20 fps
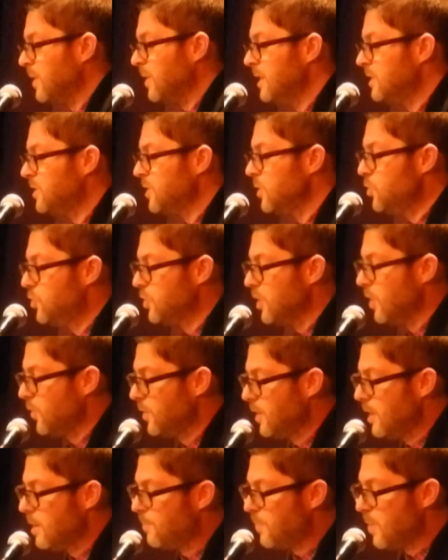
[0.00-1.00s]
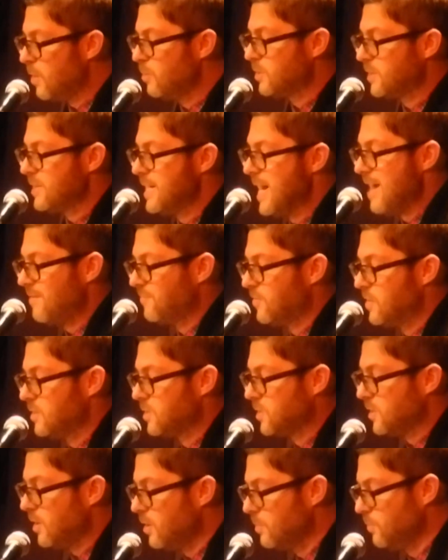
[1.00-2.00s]
By placing Joad in a post-NAFTA
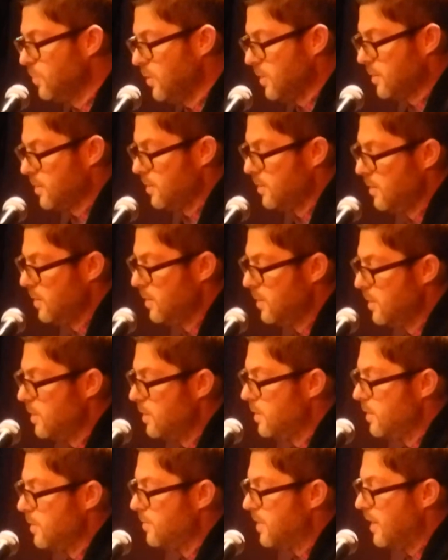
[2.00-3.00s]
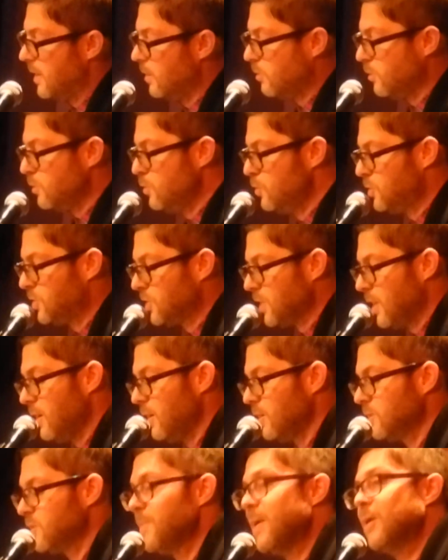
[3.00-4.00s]
songbook that includes
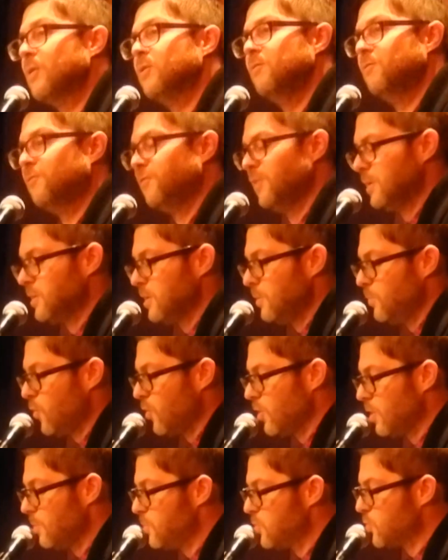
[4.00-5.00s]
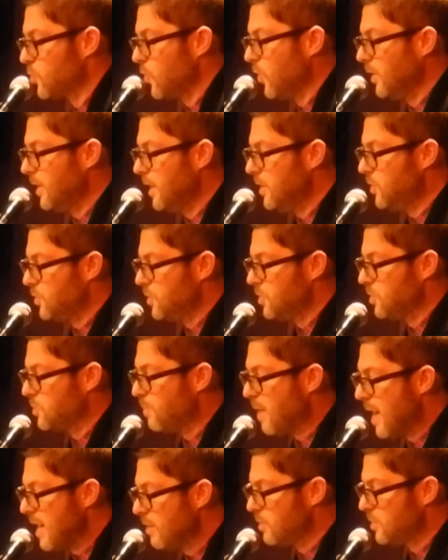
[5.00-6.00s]
songs about conflicted Border Patrol agents,
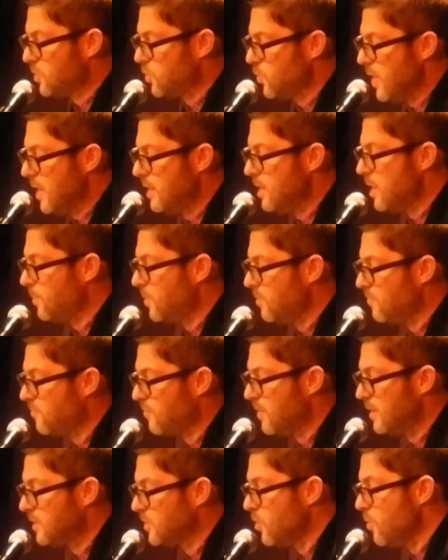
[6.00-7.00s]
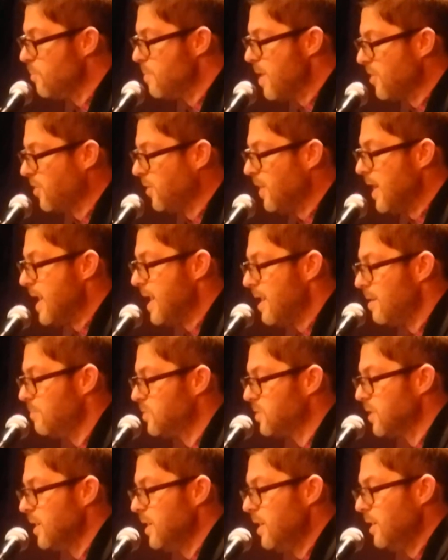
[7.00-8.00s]
migrants who end up in Fresno meth
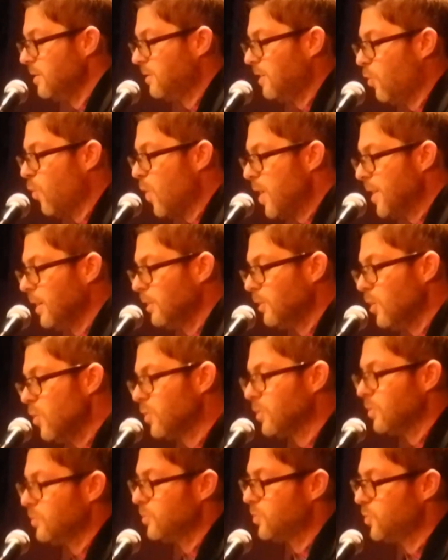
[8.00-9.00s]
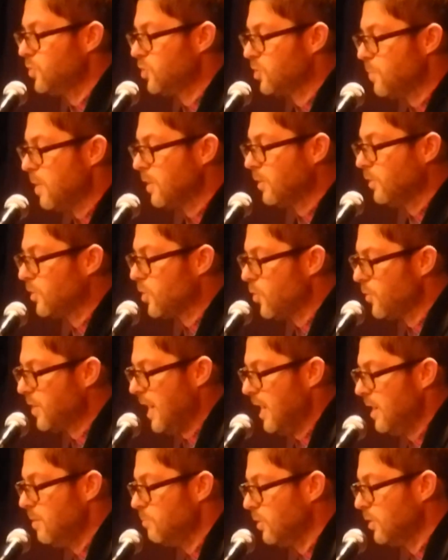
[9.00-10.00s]
labs, Tijuana locals who smuggle
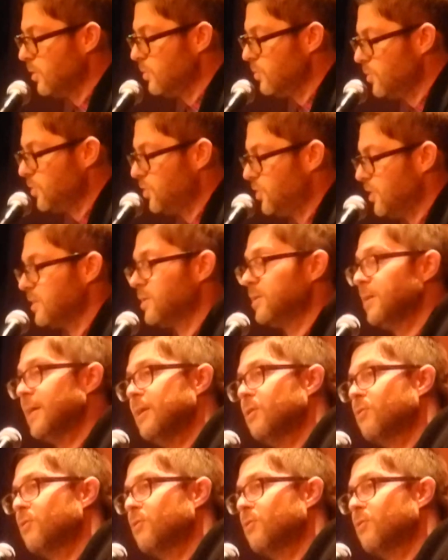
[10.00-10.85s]
cocaine balloons just to